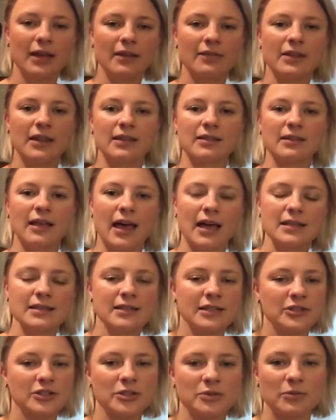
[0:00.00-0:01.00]
And then
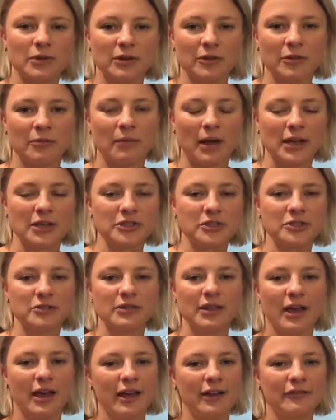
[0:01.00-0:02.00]
last, I just want to remind
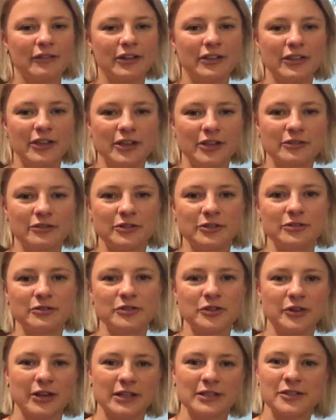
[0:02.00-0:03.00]
you that everything you do
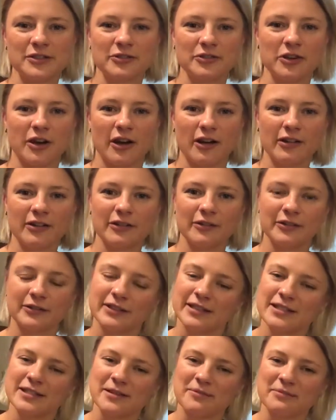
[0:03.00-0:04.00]
trains your dog,
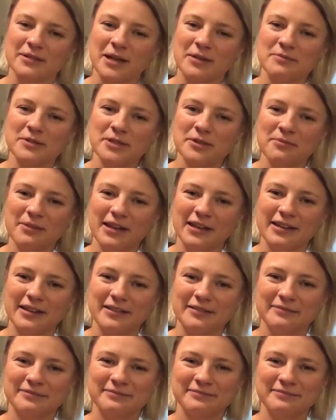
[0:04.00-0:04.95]
only sometimes you mean it.